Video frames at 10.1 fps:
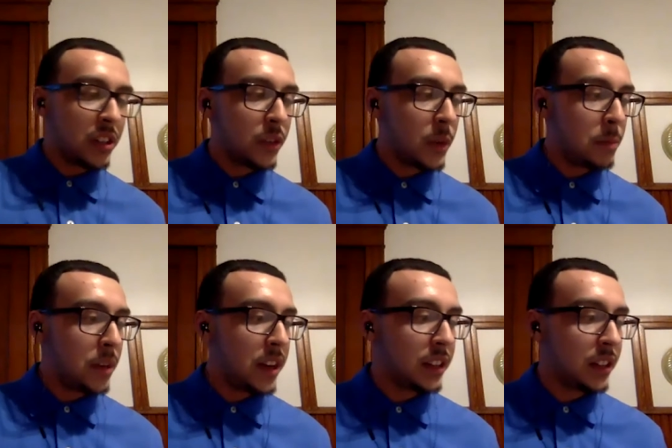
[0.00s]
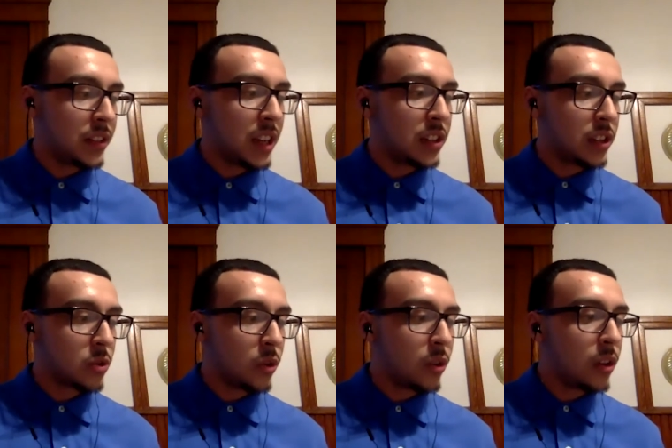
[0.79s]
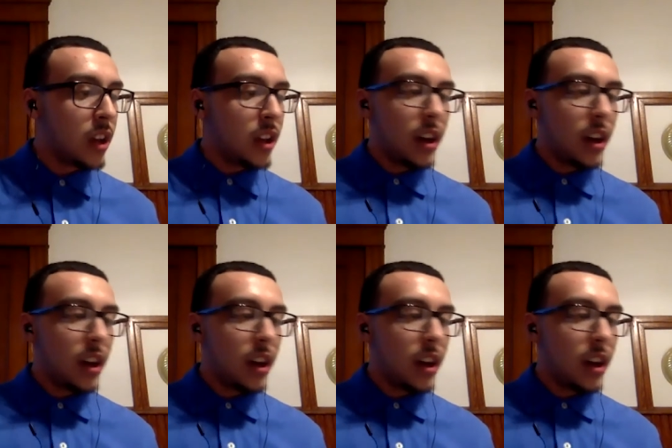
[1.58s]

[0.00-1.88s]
year of it being in the state's control.